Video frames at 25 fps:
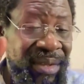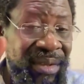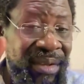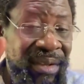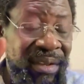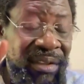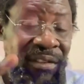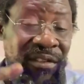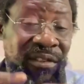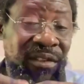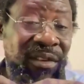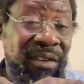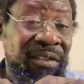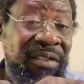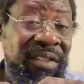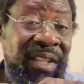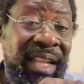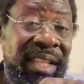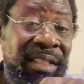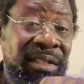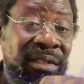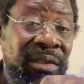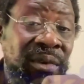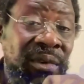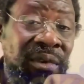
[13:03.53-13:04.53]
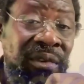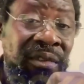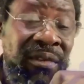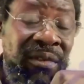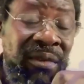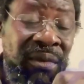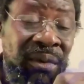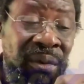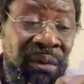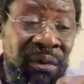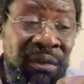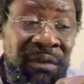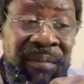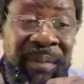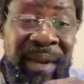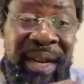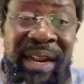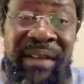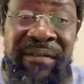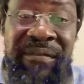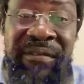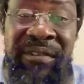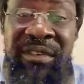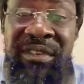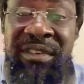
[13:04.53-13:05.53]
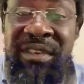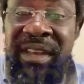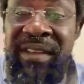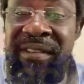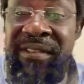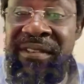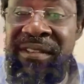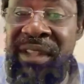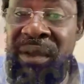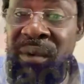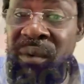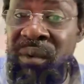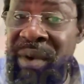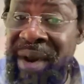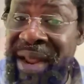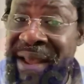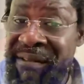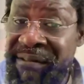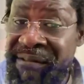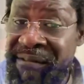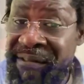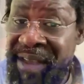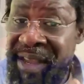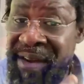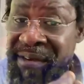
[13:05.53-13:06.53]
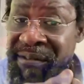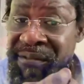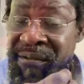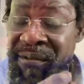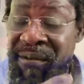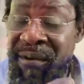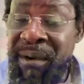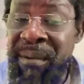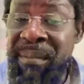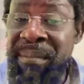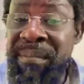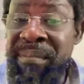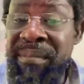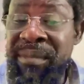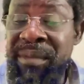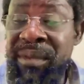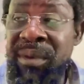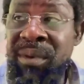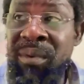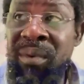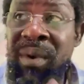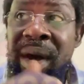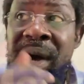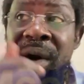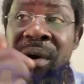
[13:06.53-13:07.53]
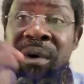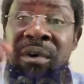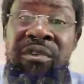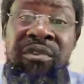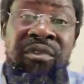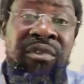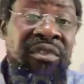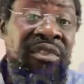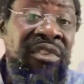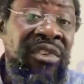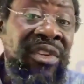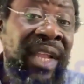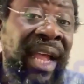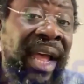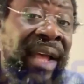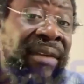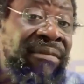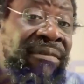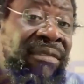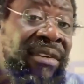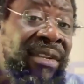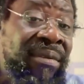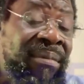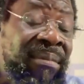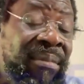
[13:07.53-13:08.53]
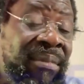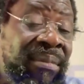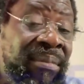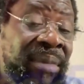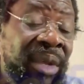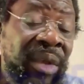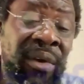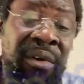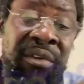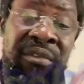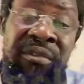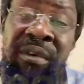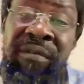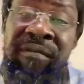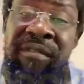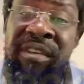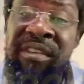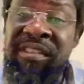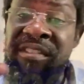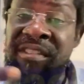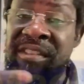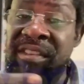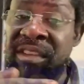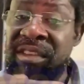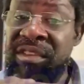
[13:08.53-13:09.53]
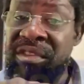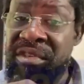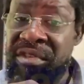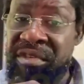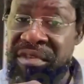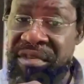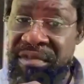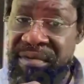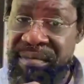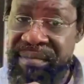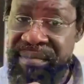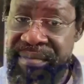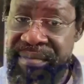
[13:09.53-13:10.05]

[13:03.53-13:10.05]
It's just that those whose beneficiaries they would have fed from were also starving because of the siege.